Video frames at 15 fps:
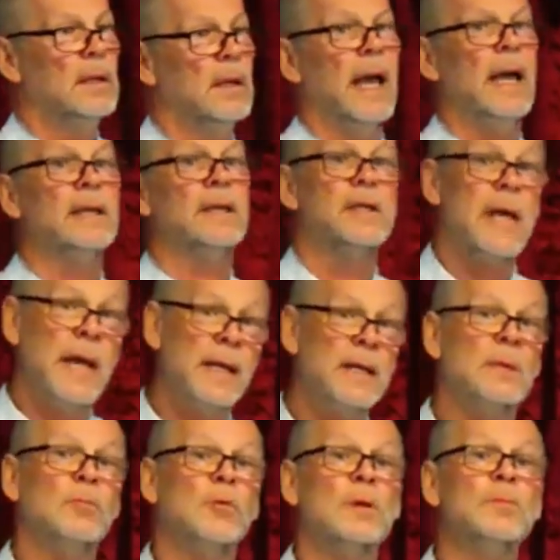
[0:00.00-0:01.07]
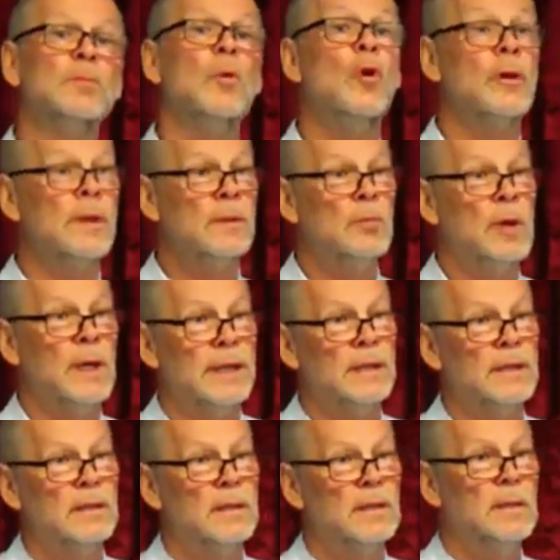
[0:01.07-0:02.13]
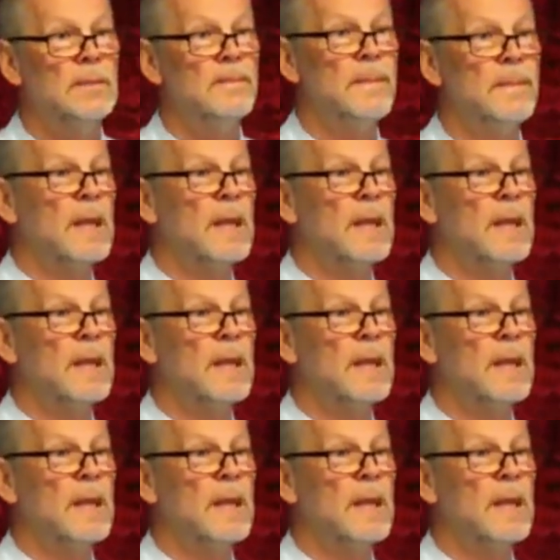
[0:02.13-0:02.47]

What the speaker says: And Satan was more than willing to